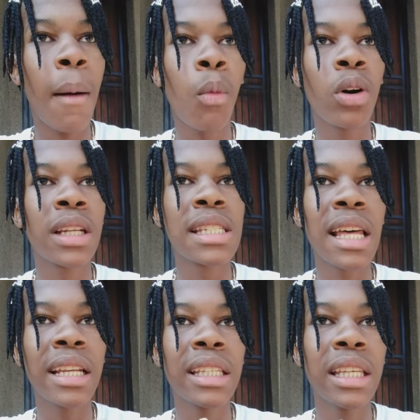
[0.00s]
I'm gonna
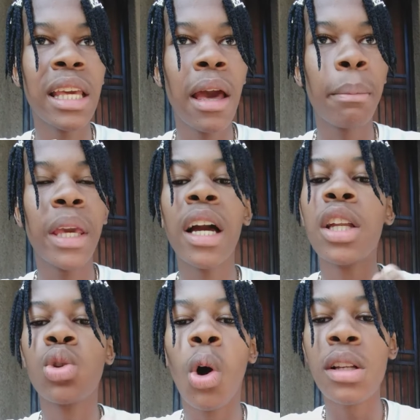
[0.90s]
study being a
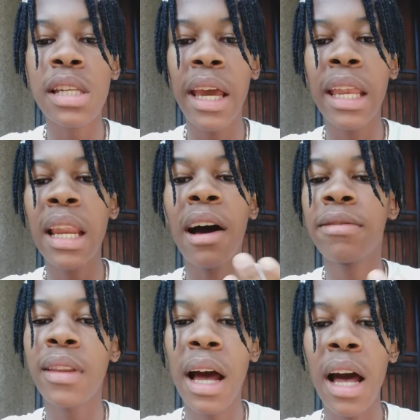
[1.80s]
doctor and
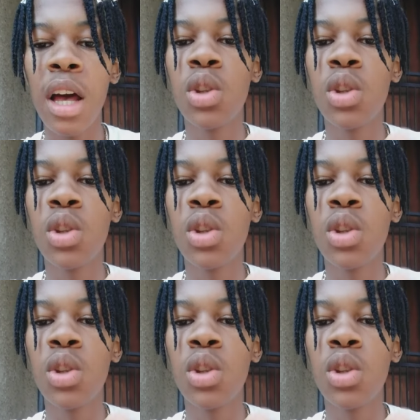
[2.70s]
after